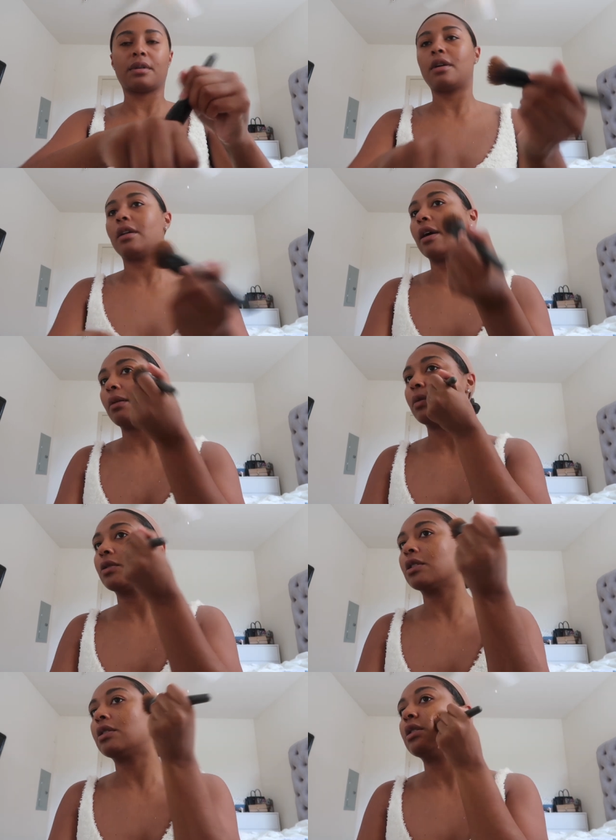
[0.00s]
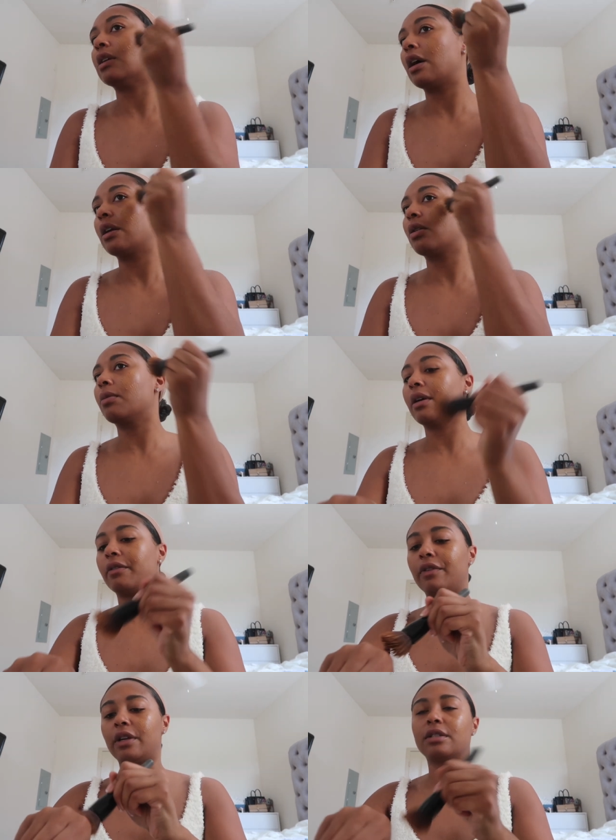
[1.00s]
And I will just dot it on my
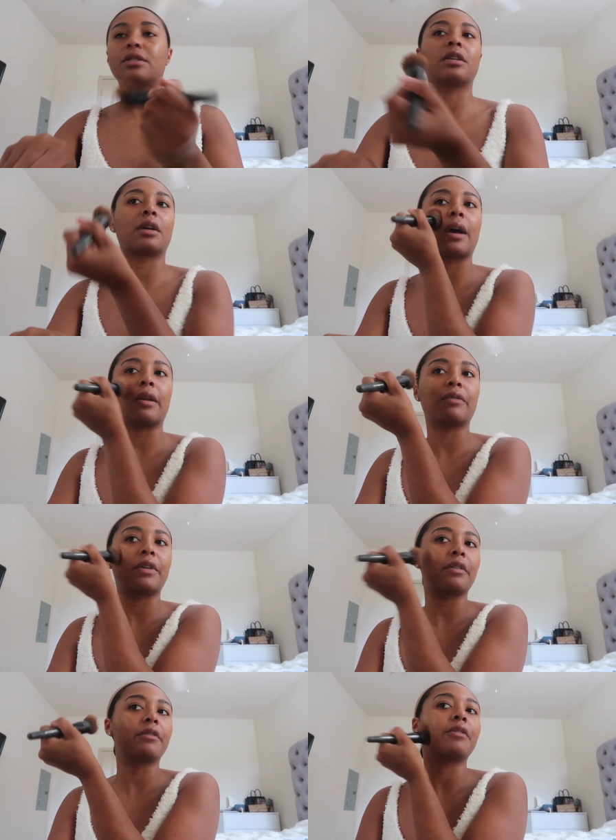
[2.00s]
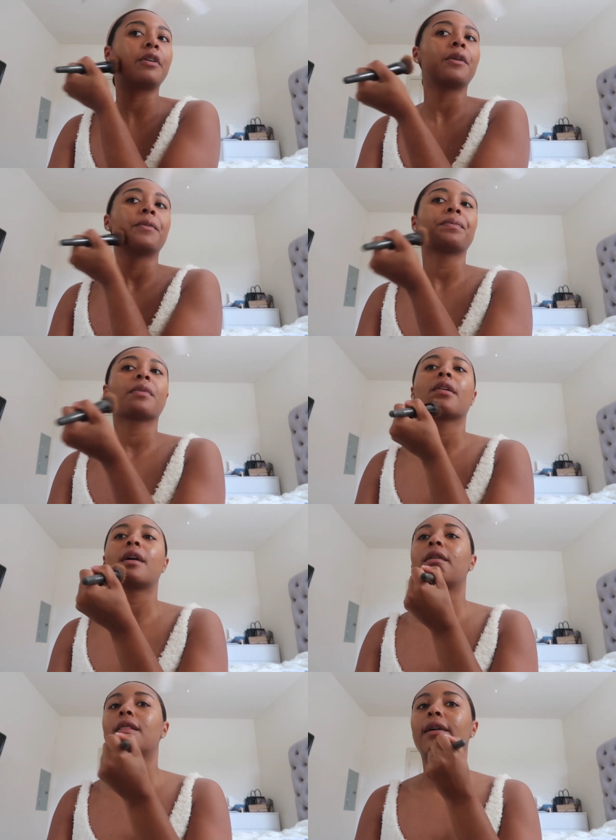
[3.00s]
face to kind of give
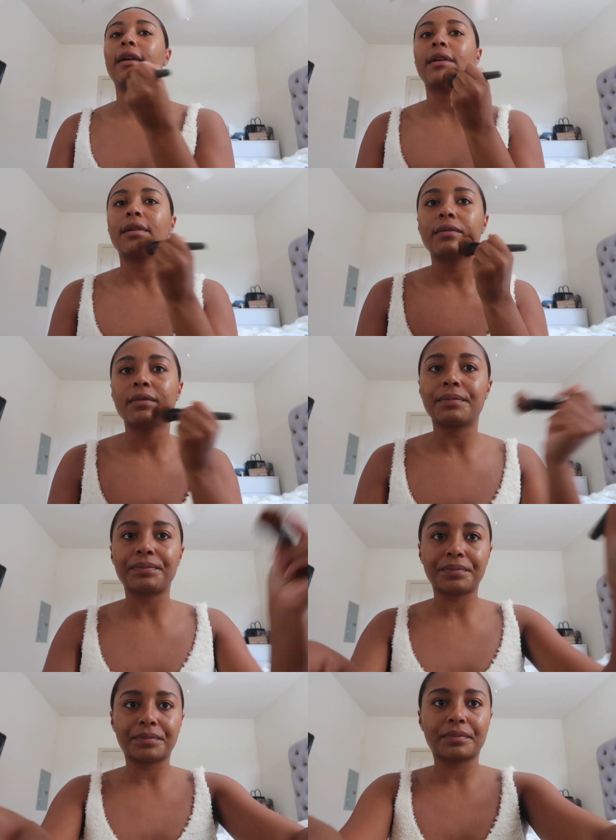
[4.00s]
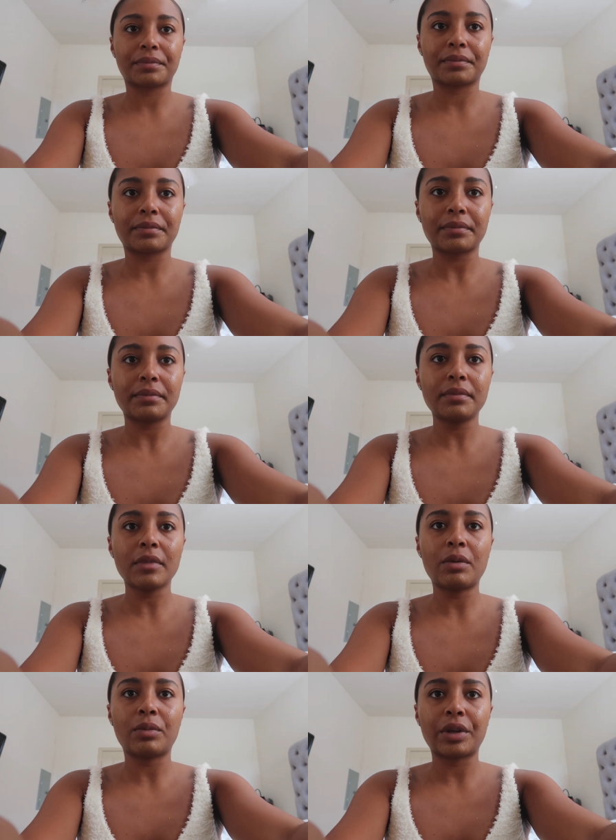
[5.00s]
like a light.
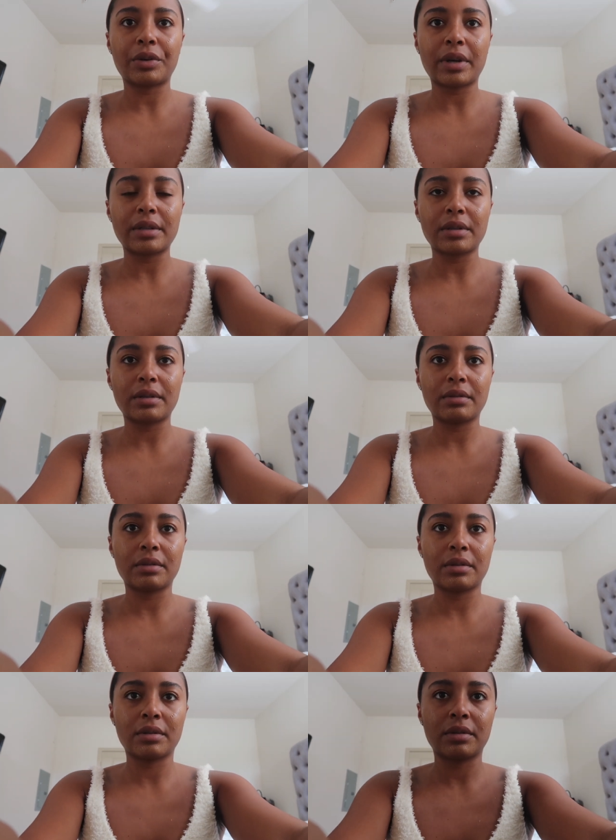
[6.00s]
I'll bring you guys in.